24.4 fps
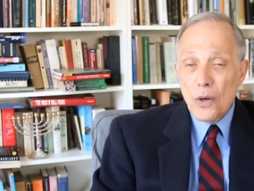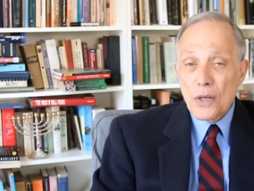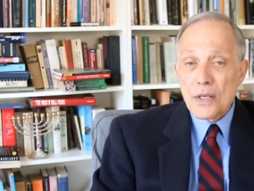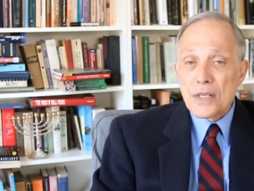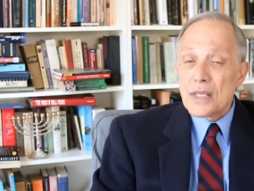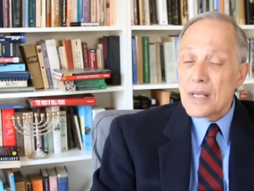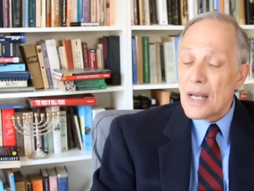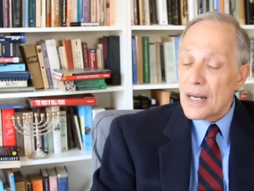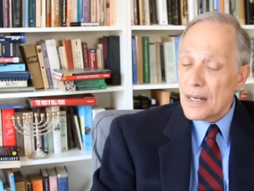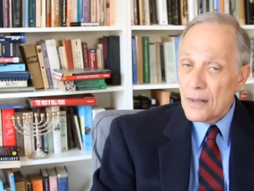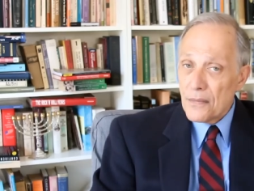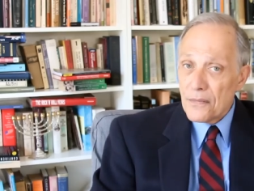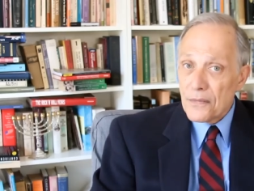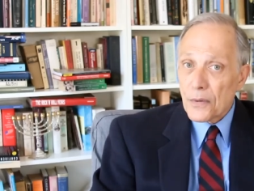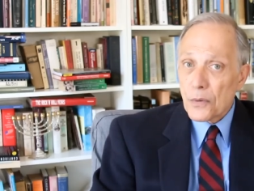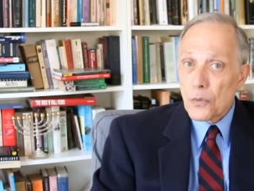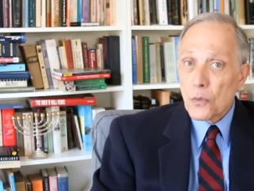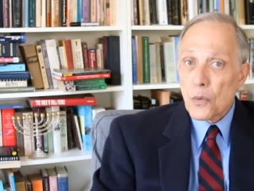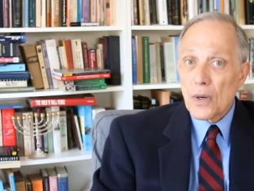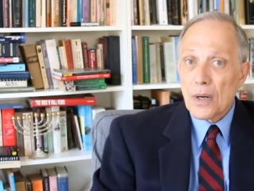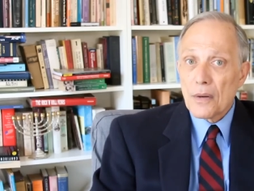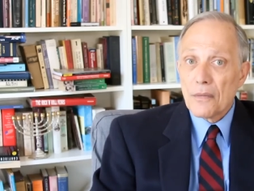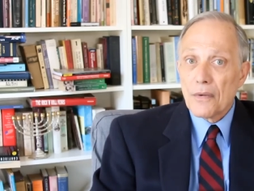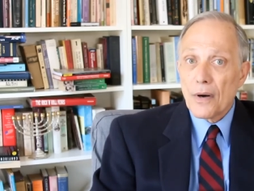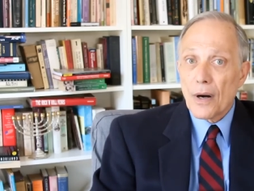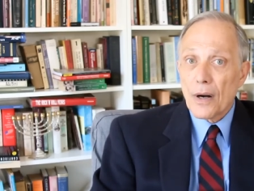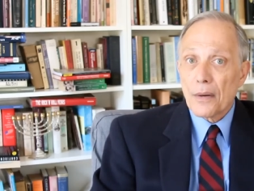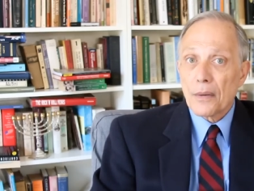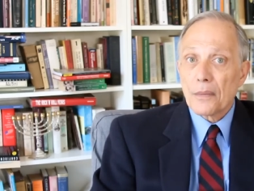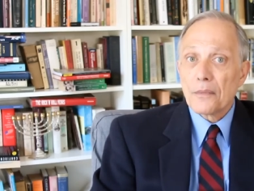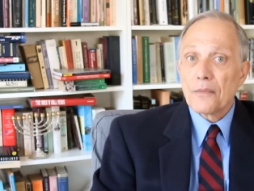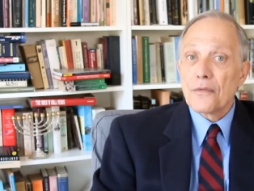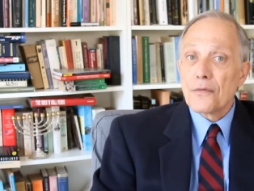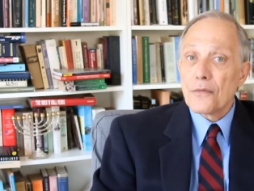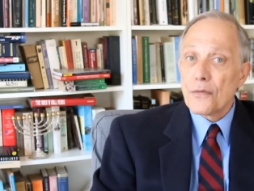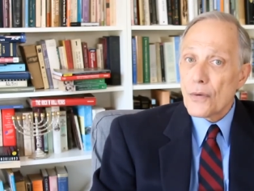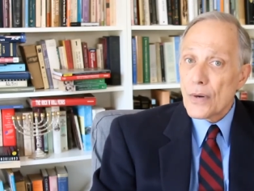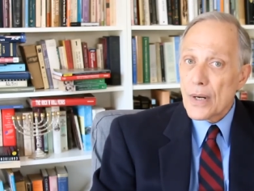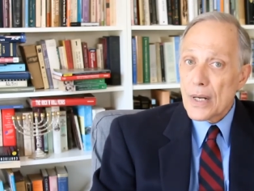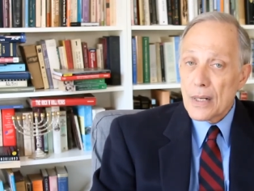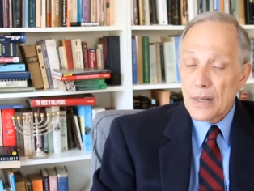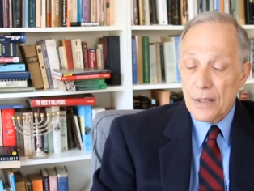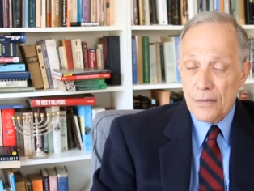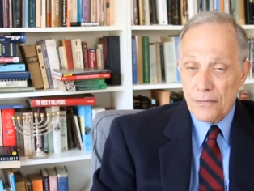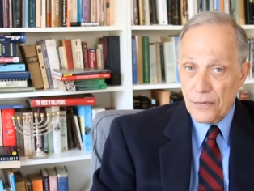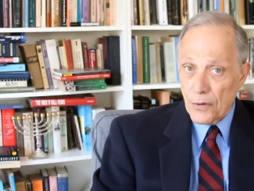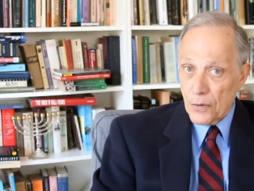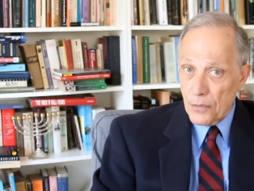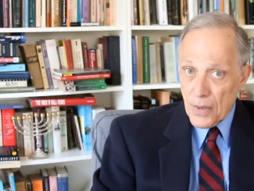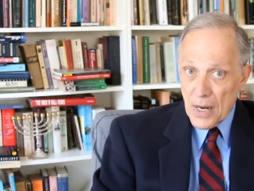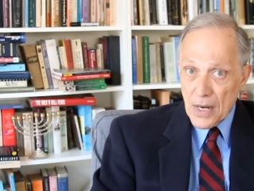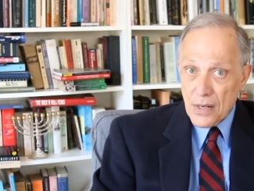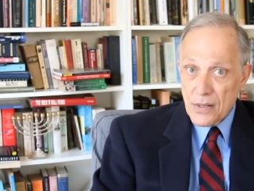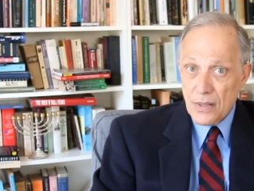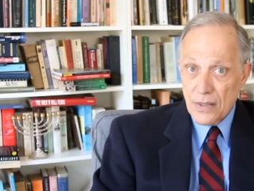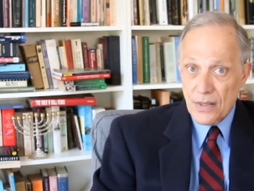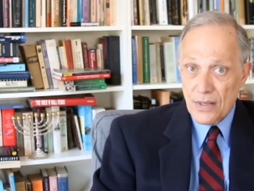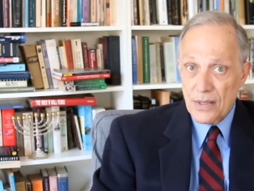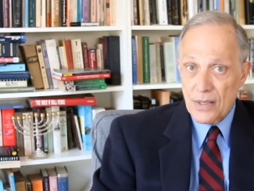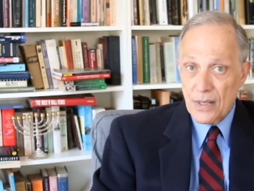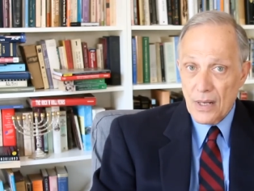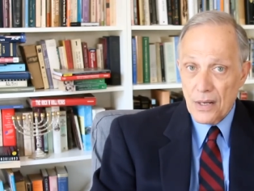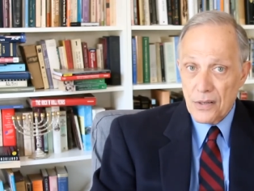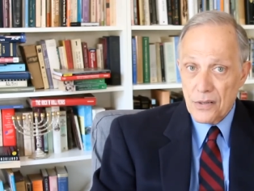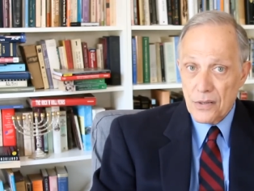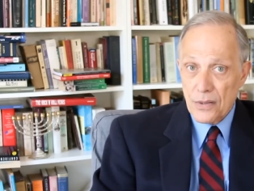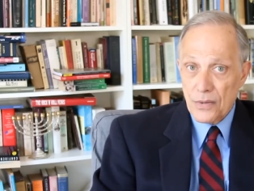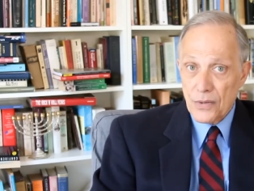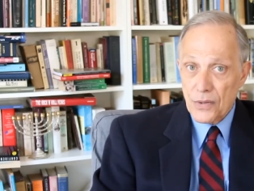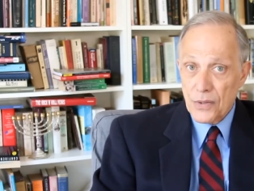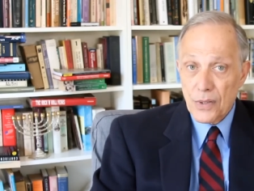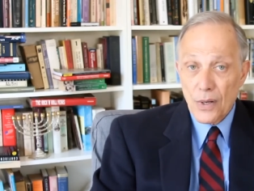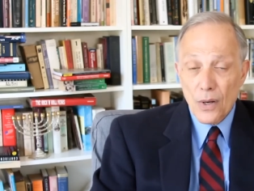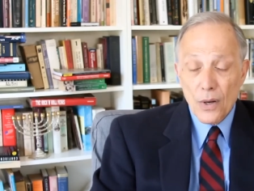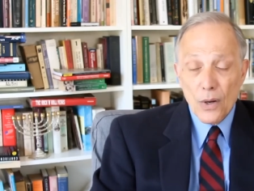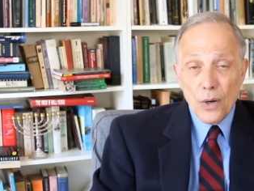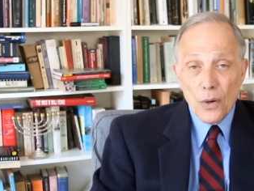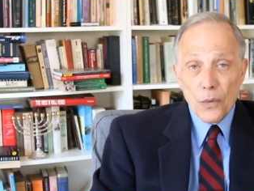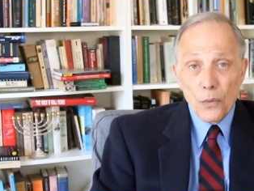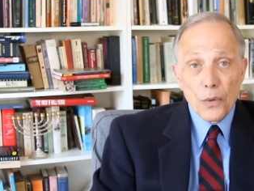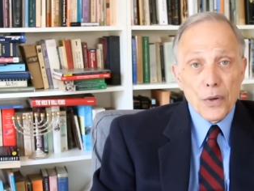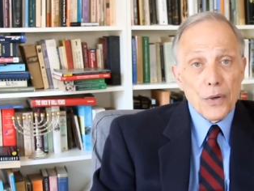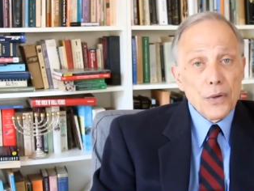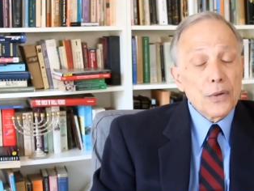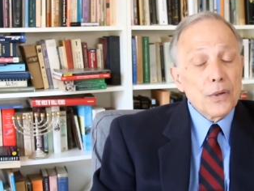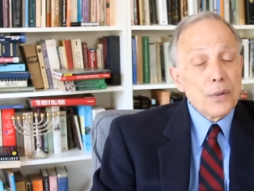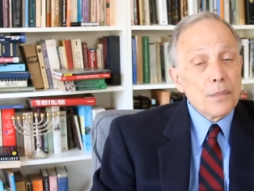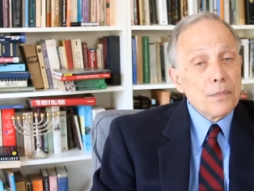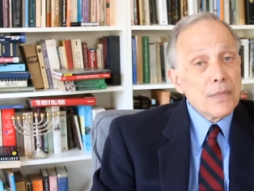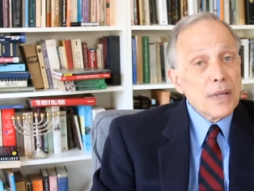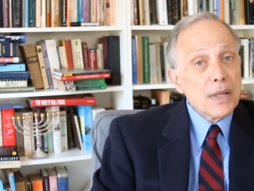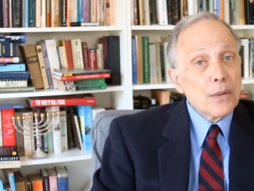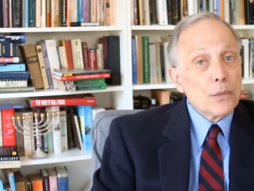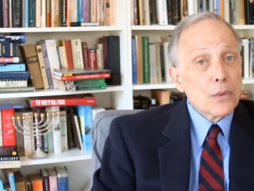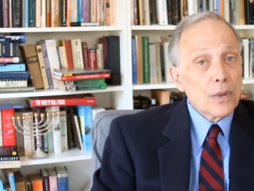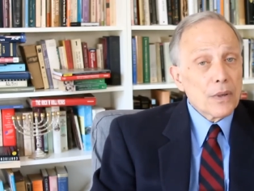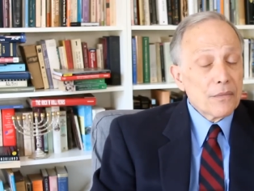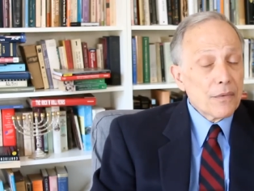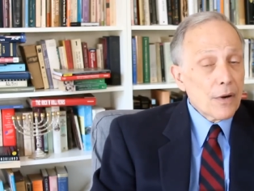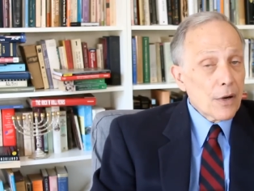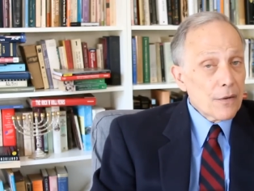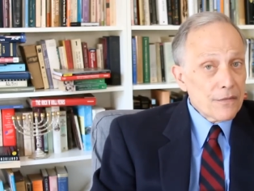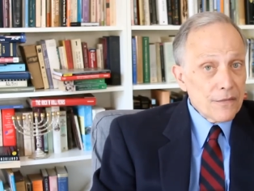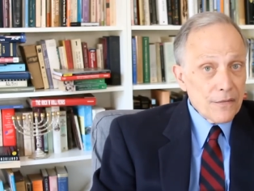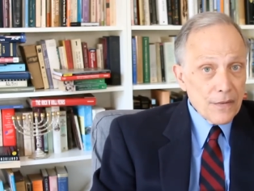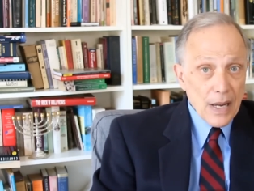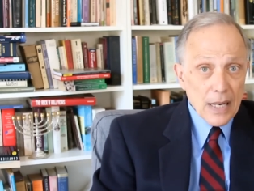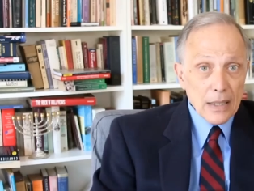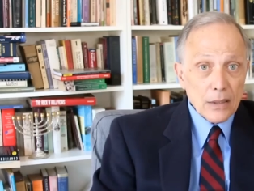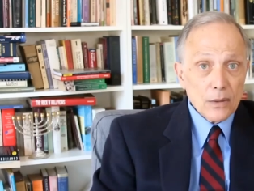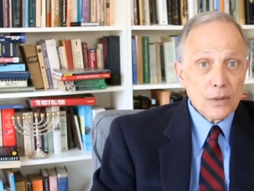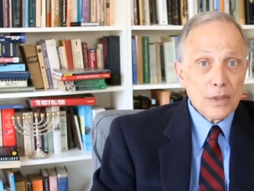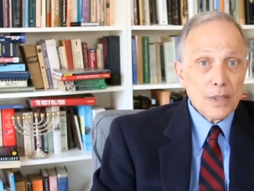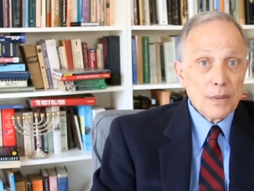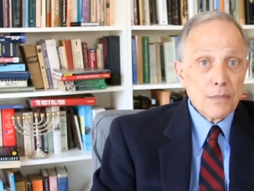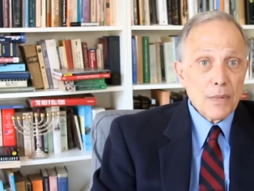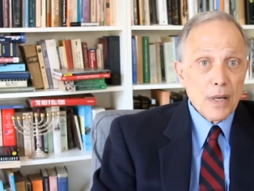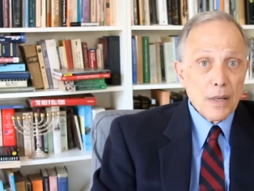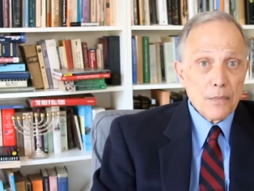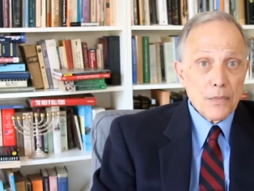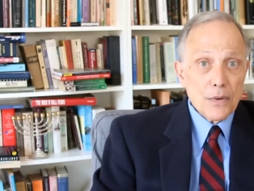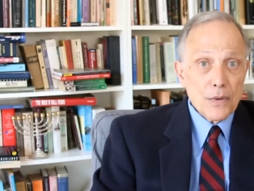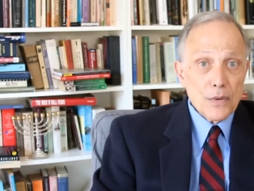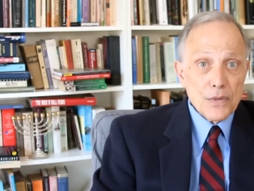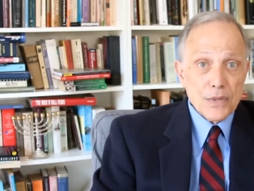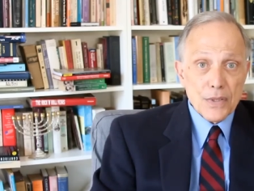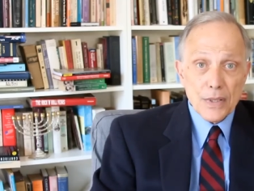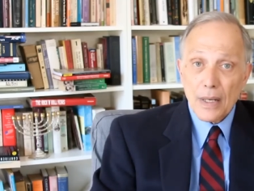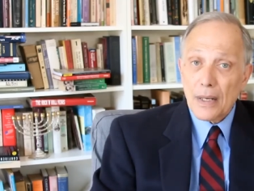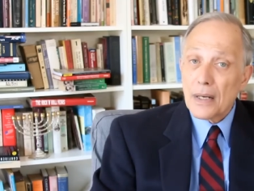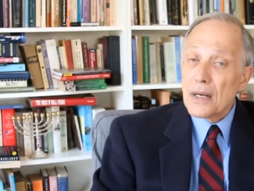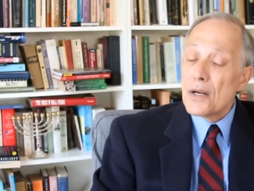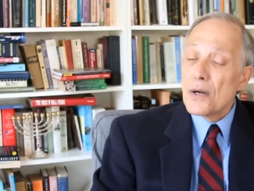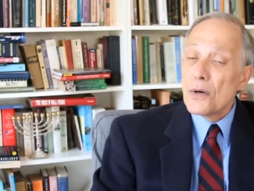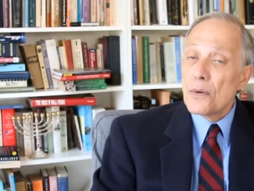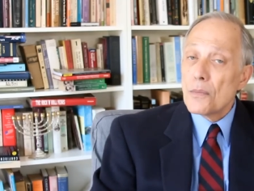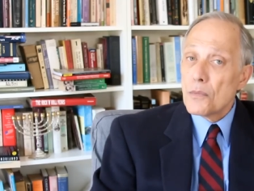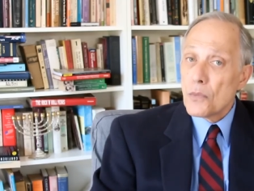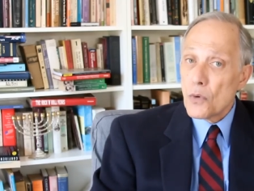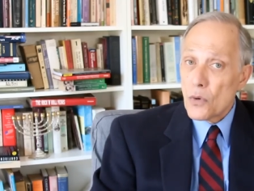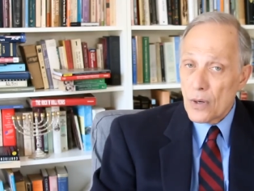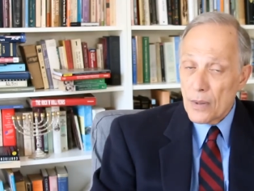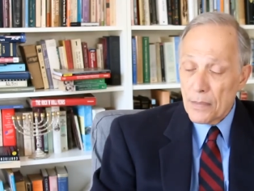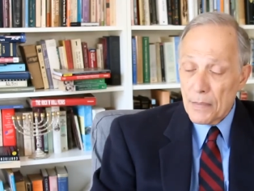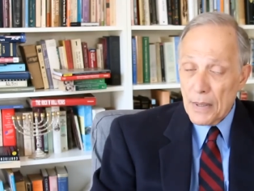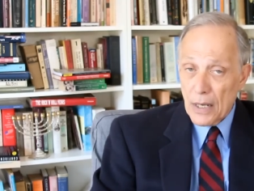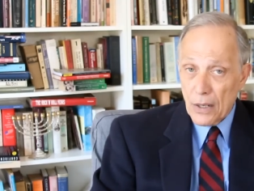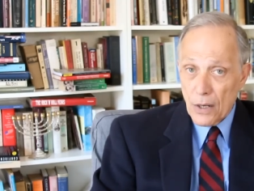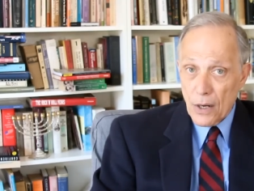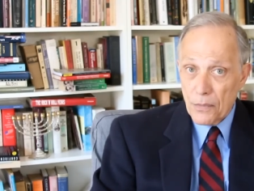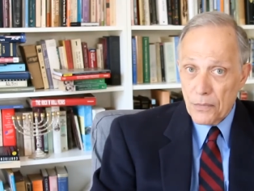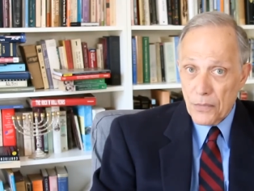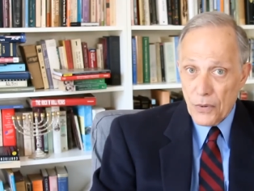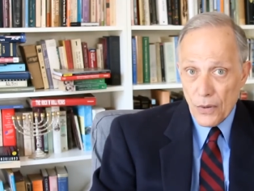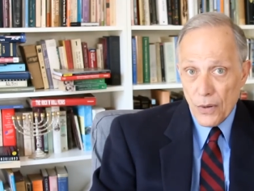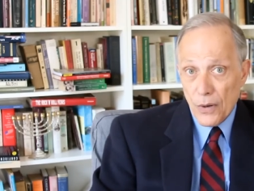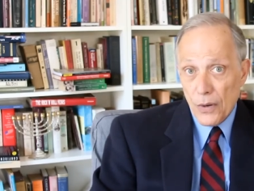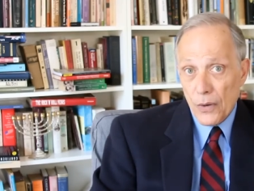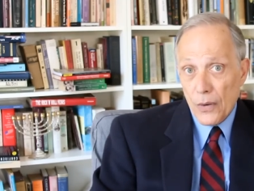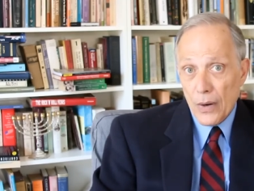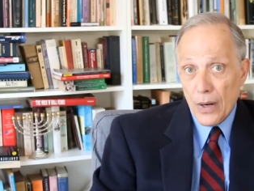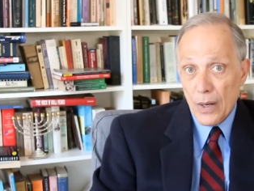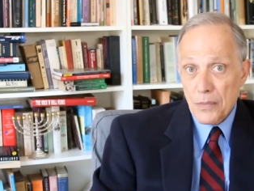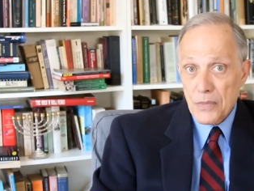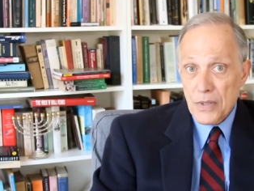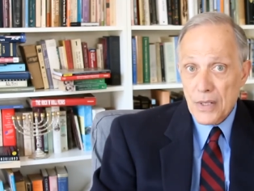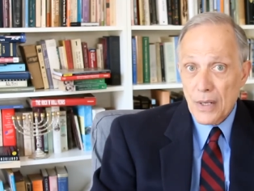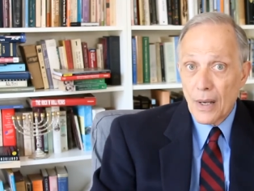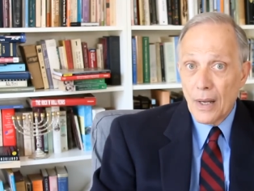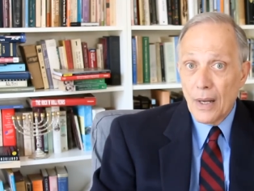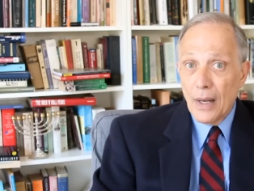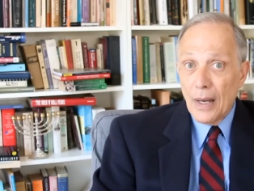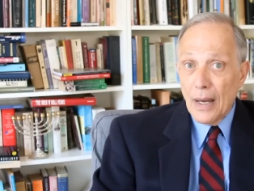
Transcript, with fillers: sign up for one of our free information sessions where you can meet one of our faculty members and hear more about our programs